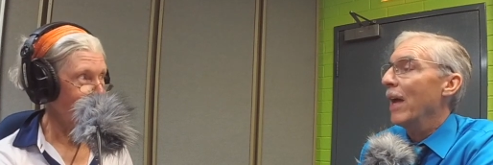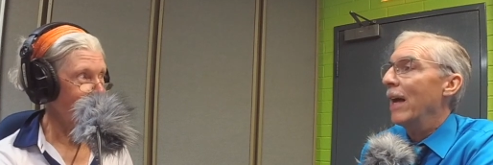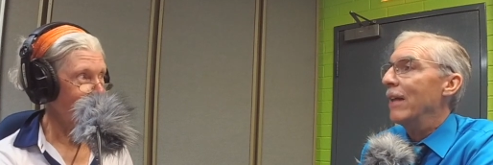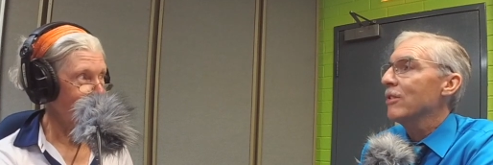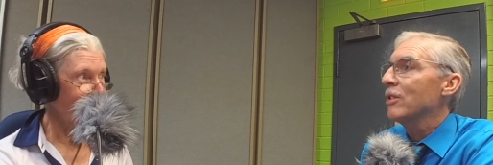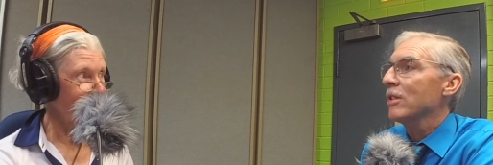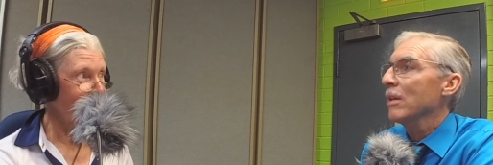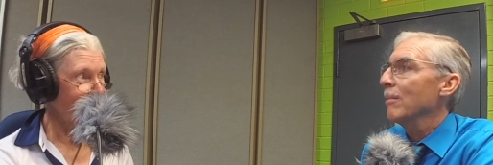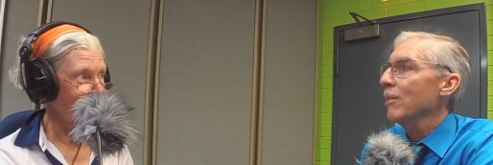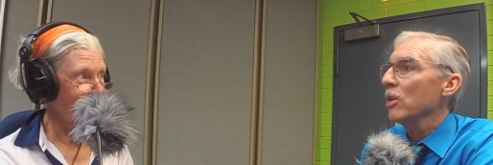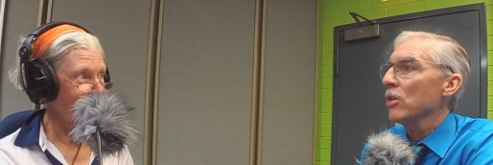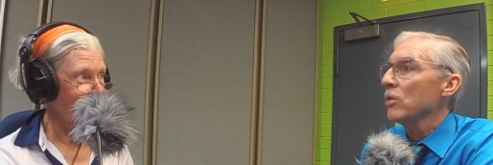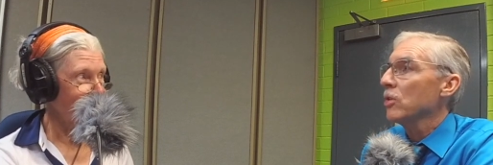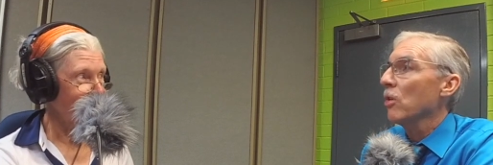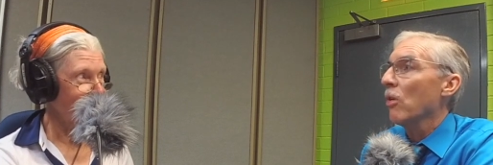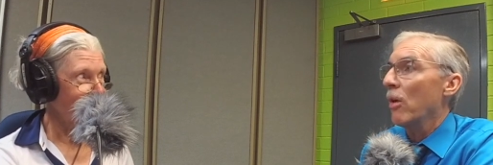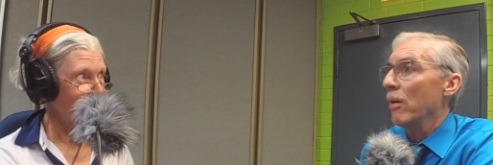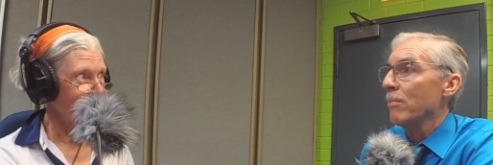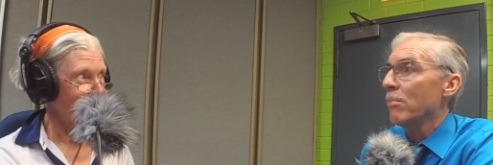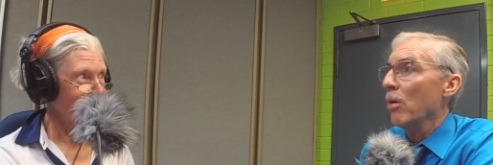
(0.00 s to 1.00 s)
Speaker 1: And some of
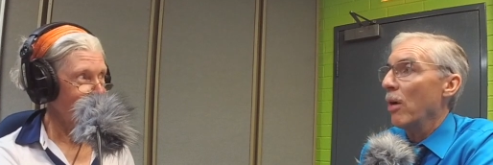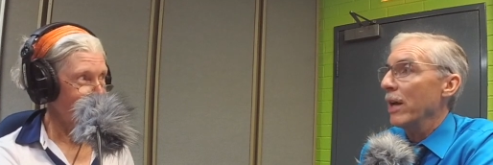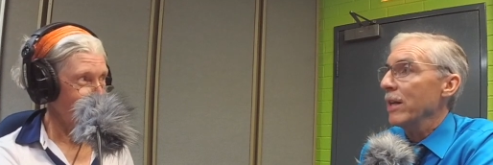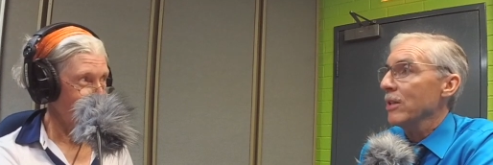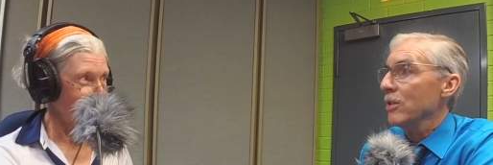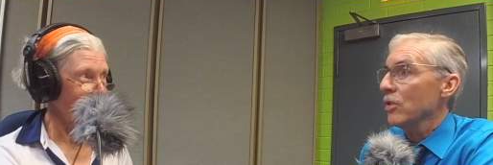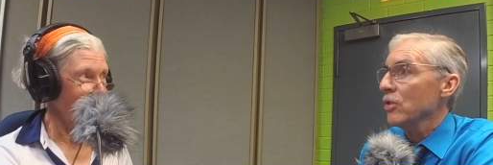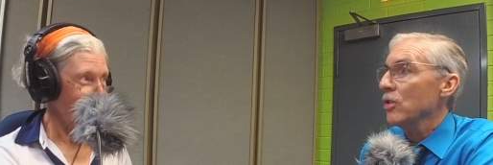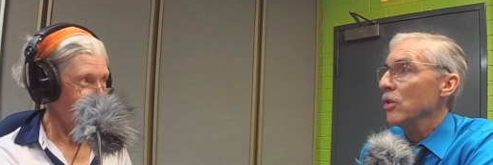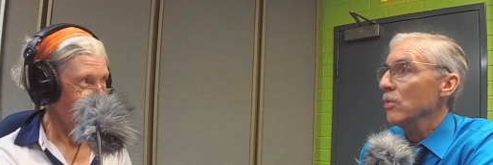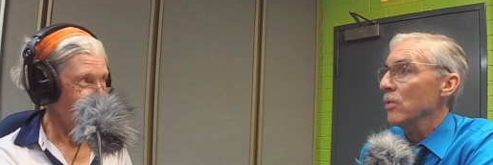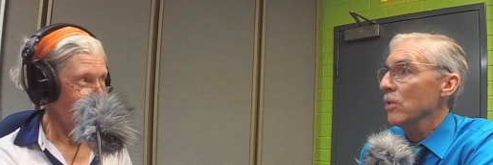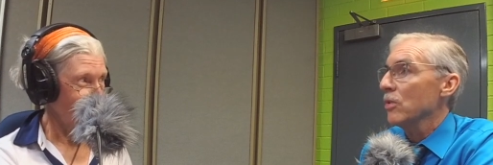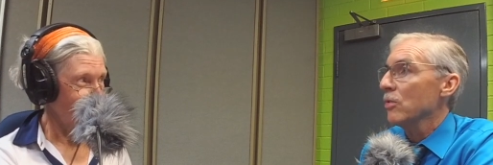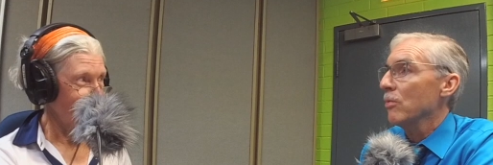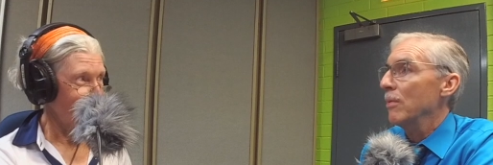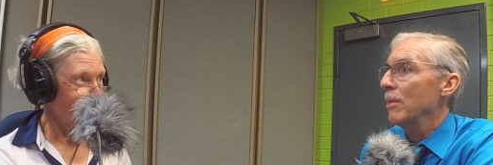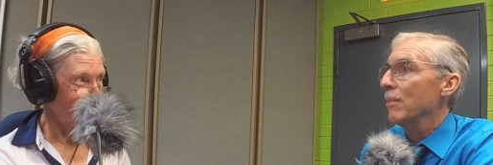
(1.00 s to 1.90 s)
those are our brightest students.